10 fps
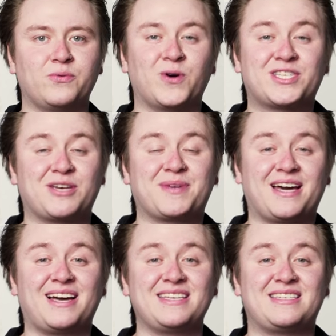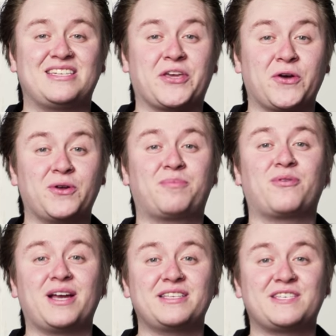What's up guys, Dakota
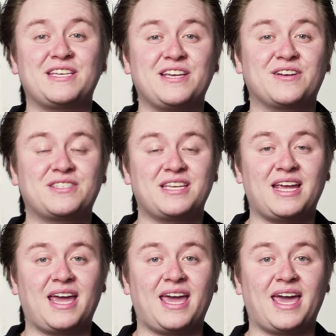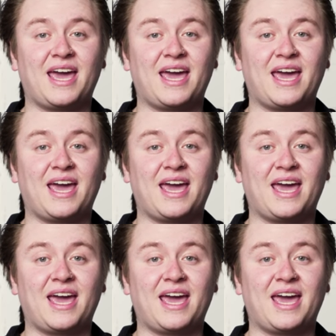Perez here today